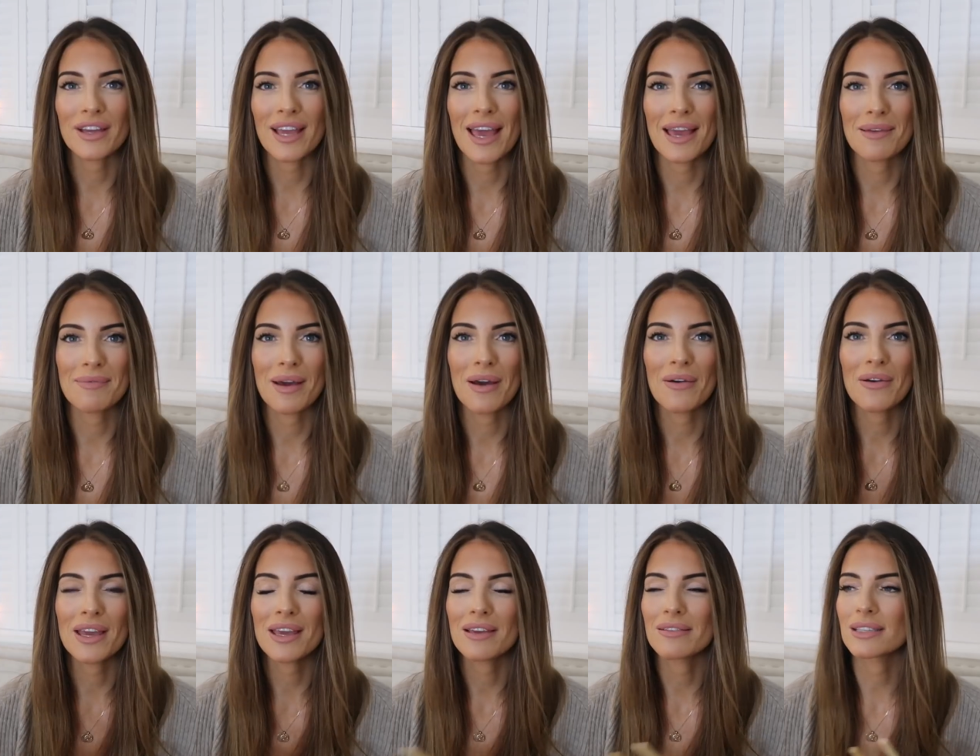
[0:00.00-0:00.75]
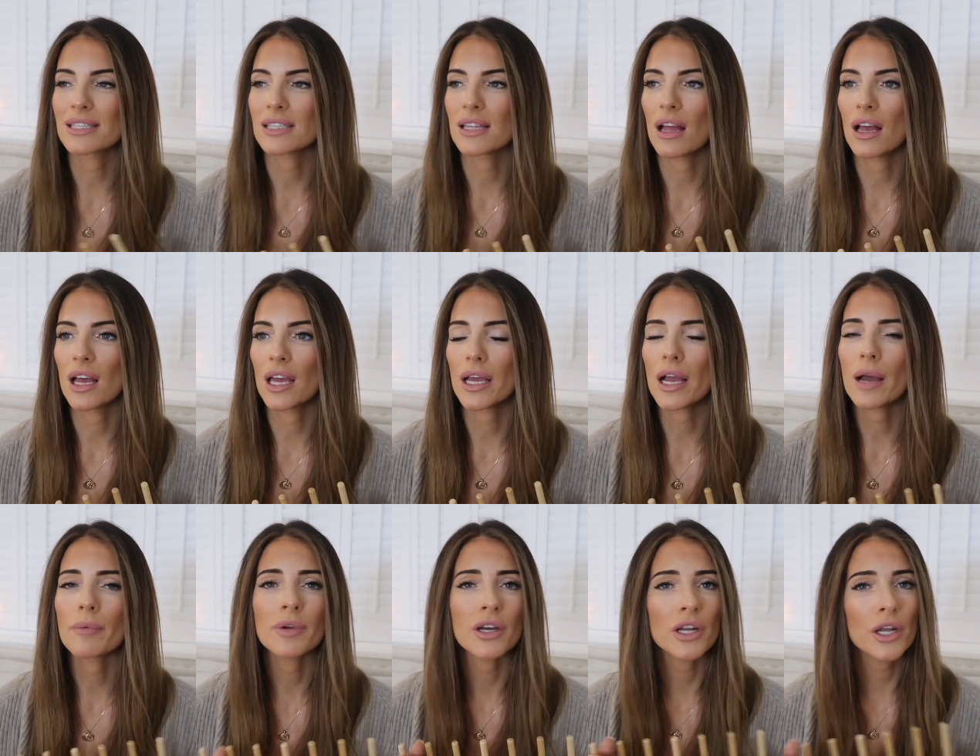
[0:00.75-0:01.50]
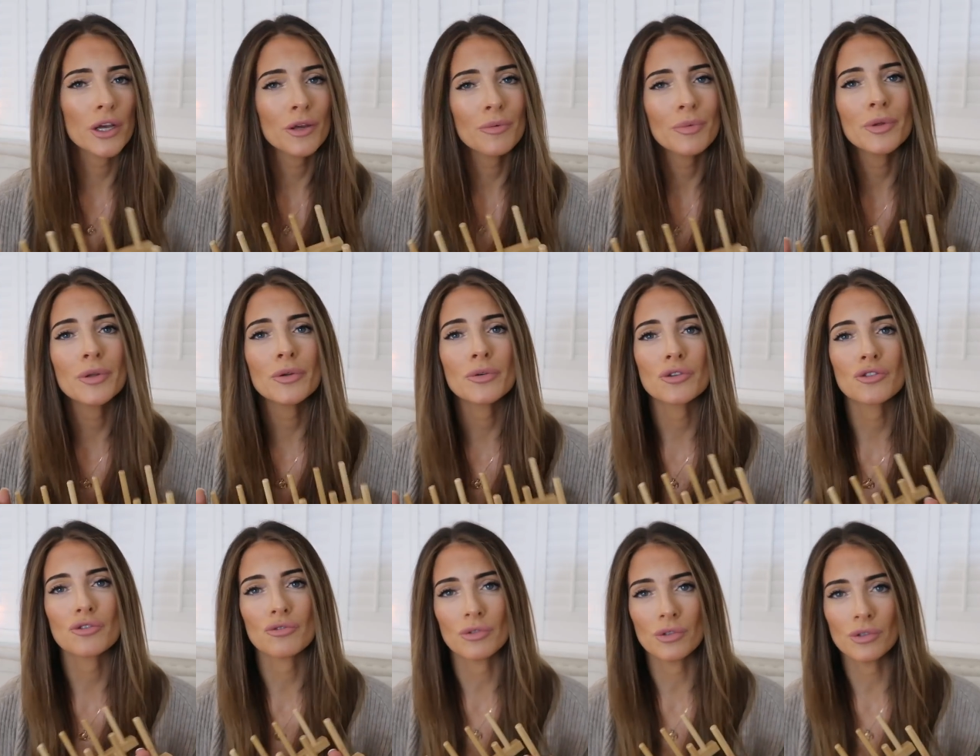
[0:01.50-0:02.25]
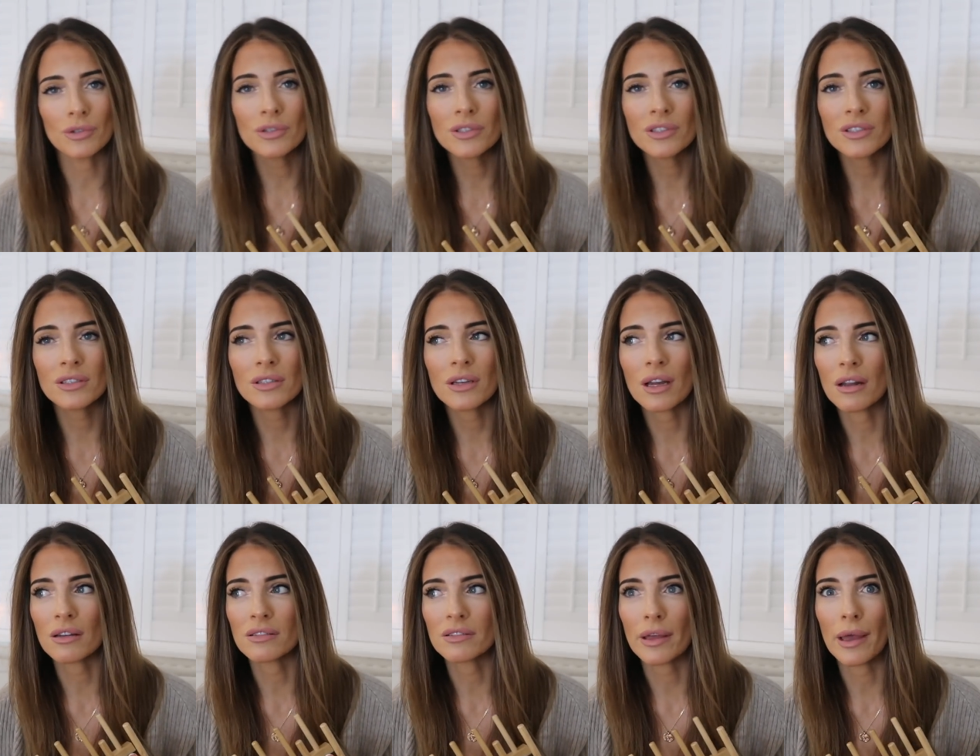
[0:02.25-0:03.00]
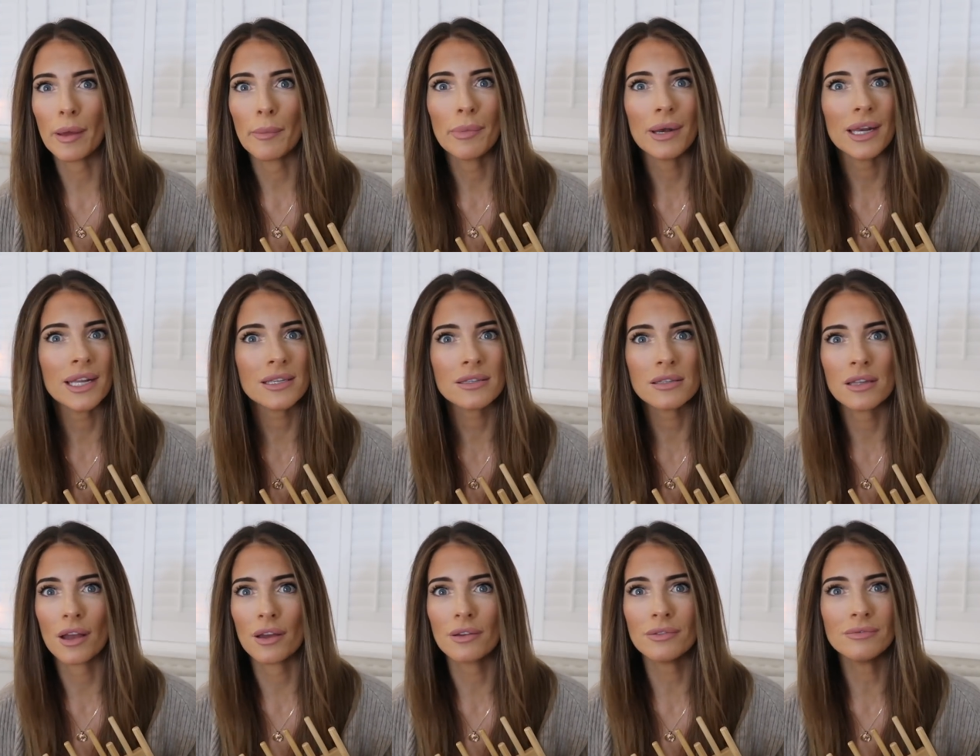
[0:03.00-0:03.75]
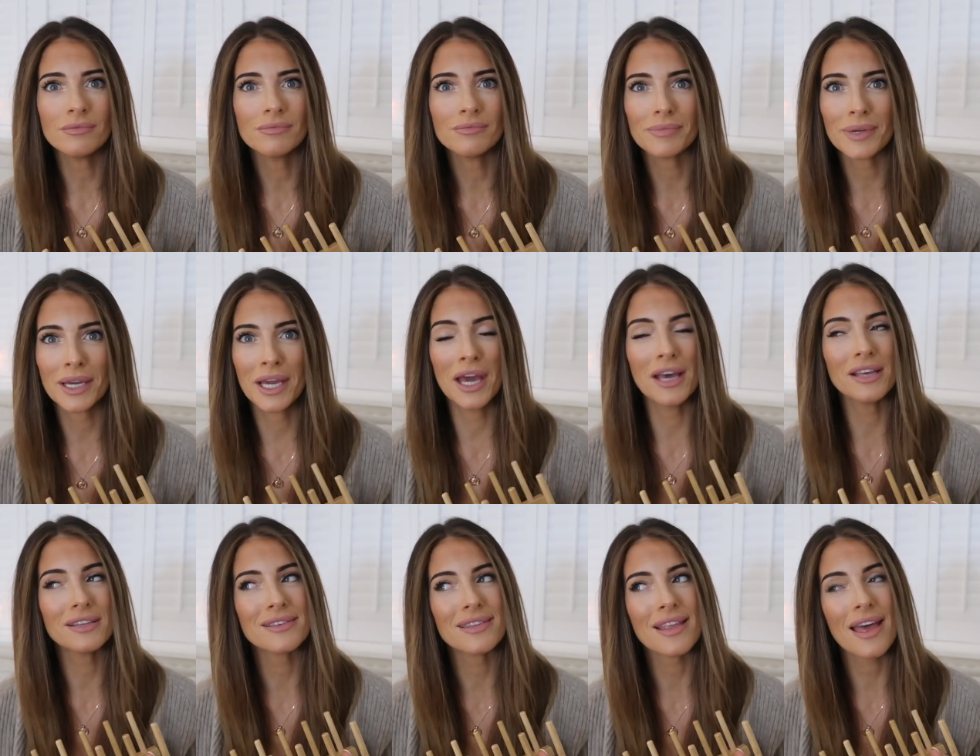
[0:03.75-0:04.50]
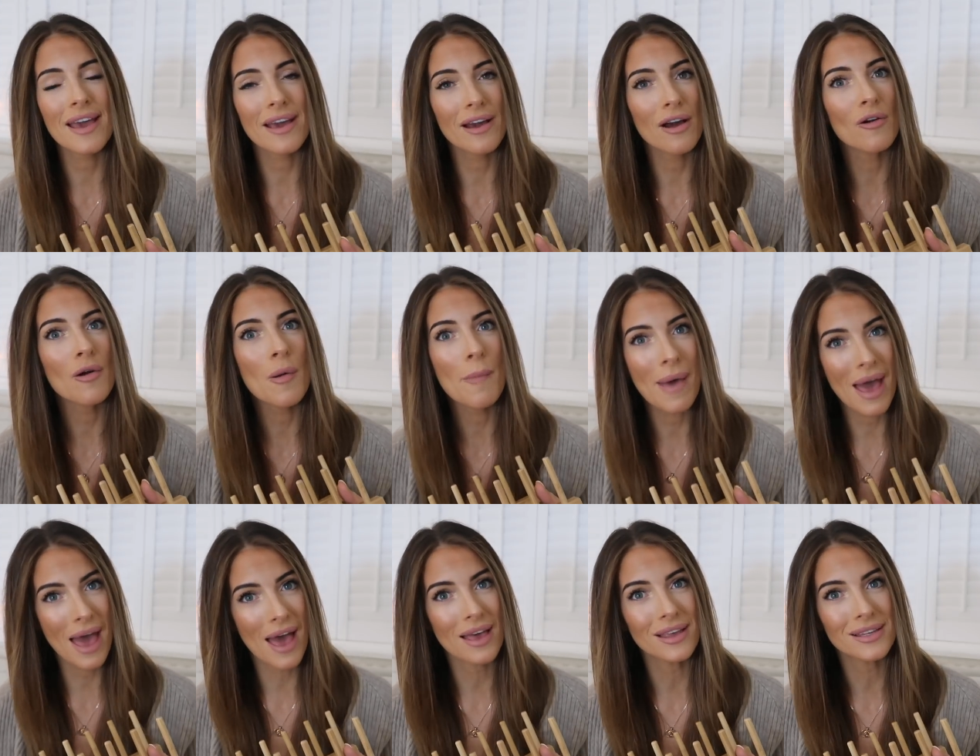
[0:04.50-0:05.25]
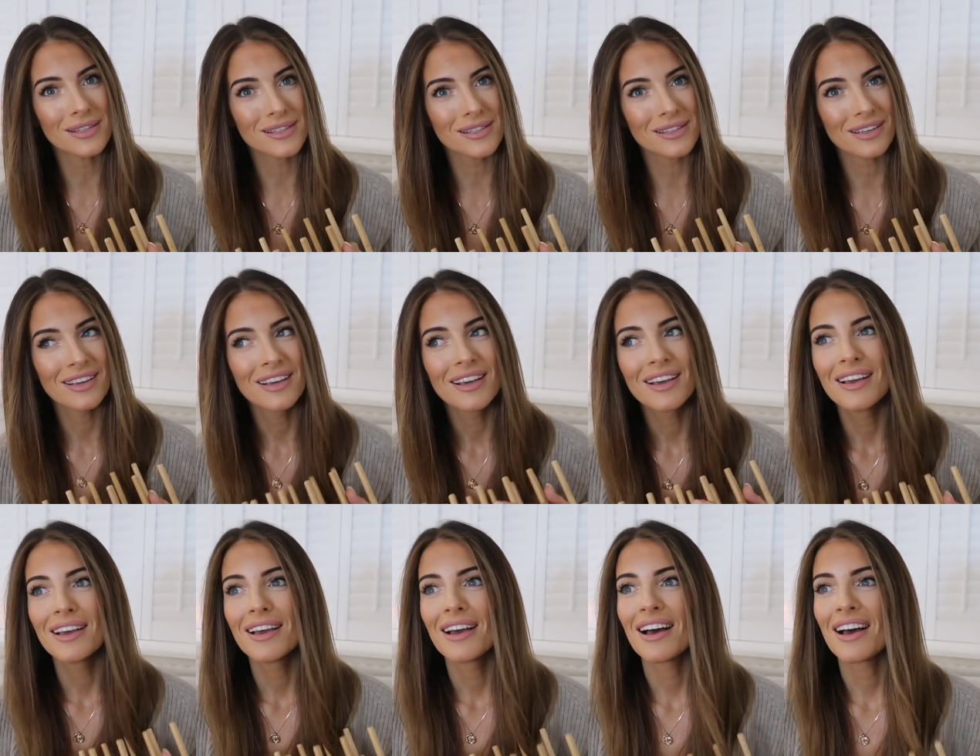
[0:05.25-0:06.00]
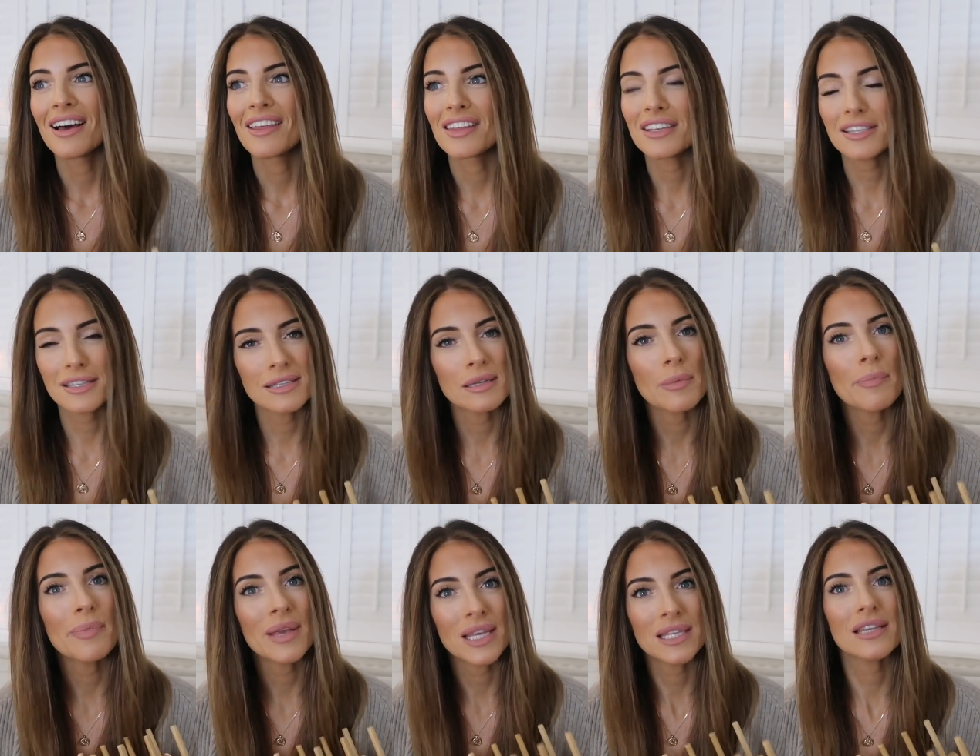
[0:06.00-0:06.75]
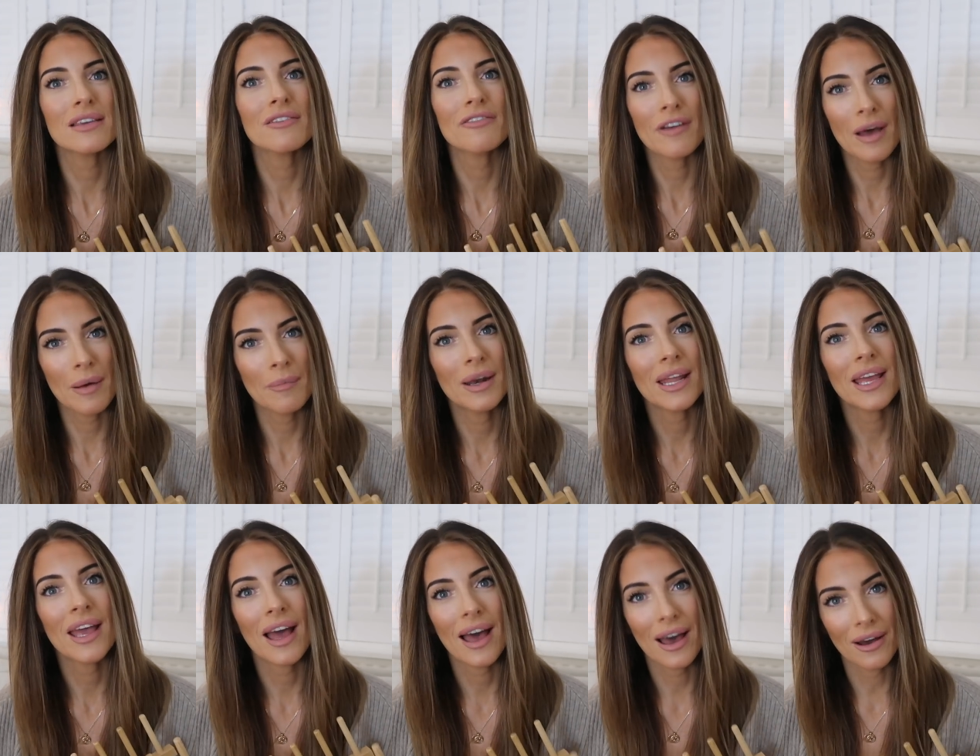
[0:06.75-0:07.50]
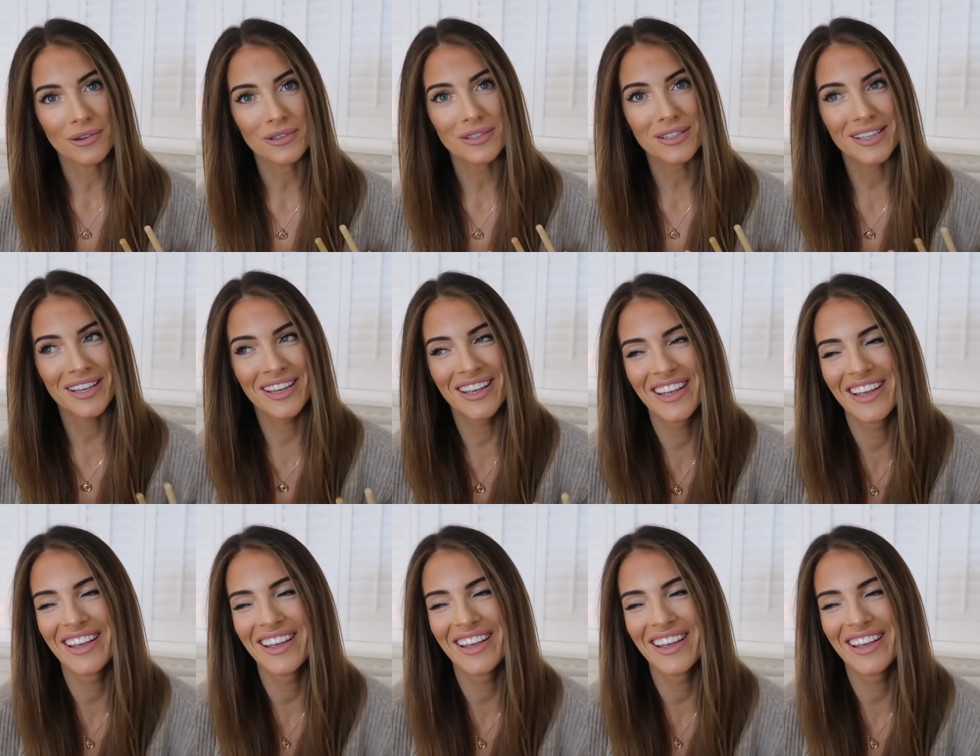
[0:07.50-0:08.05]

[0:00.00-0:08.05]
came out, he was like, I'm going to open your drawers. And I was like, please don't, because they are a mess. This is a busy family house.